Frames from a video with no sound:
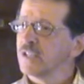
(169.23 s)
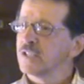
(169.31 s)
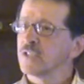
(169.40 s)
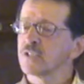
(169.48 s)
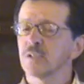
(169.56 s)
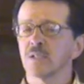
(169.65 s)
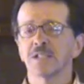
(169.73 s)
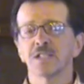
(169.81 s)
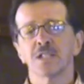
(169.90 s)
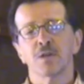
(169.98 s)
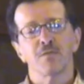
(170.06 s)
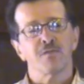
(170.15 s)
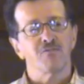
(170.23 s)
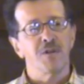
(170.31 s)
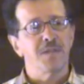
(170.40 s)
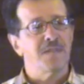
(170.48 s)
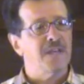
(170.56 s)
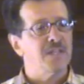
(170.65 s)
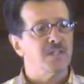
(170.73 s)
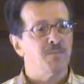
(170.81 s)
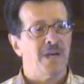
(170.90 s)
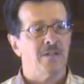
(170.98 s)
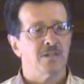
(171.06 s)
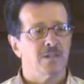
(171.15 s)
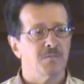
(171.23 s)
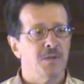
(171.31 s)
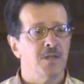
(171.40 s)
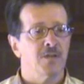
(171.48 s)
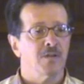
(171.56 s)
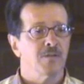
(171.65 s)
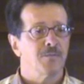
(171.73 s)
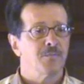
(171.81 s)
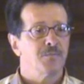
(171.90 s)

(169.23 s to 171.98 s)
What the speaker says: Just a listing of 3 things about the speaker.